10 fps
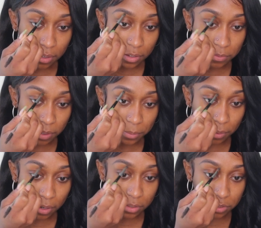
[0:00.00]
of my
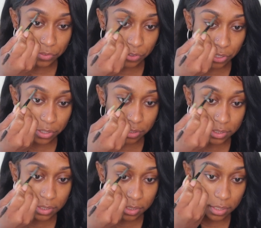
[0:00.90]
brows
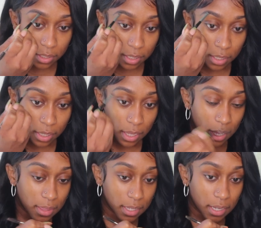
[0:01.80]
first,
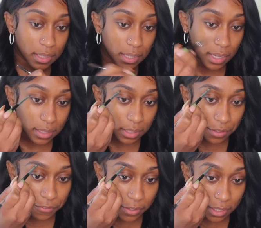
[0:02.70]
and then I lightly
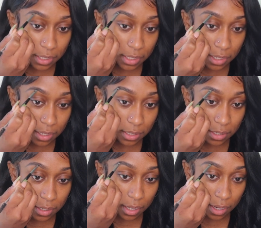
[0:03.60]
fill it
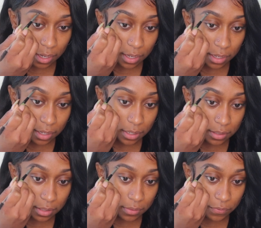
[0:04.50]
in. I
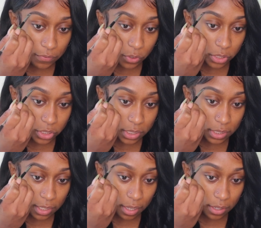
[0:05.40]

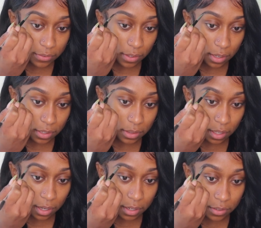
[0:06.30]
fortunately have like a
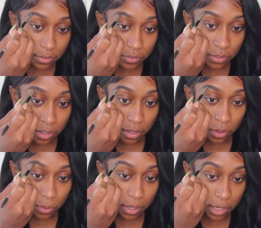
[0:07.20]
lot of,
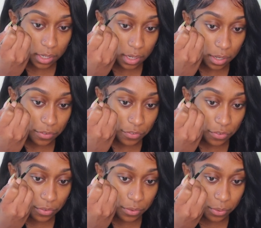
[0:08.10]
or enough,
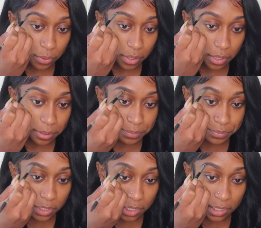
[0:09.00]
or
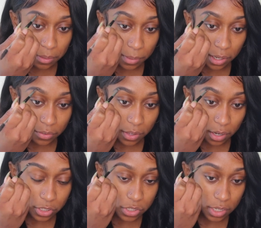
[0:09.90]
a good amount of
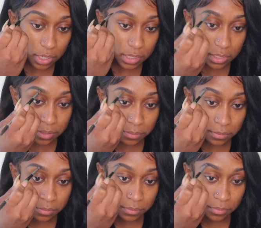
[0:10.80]
hair strands
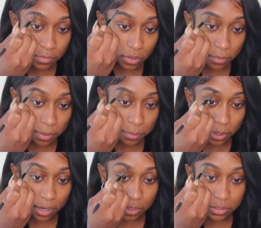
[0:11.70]
on my
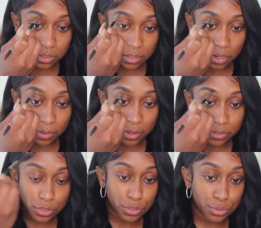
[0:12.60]
brows, so I don't have
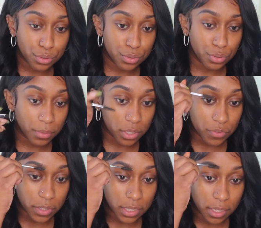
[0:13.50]
to do too much
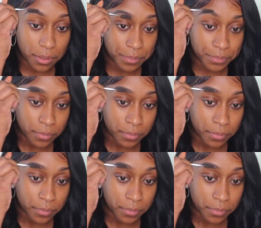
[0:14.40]
filling.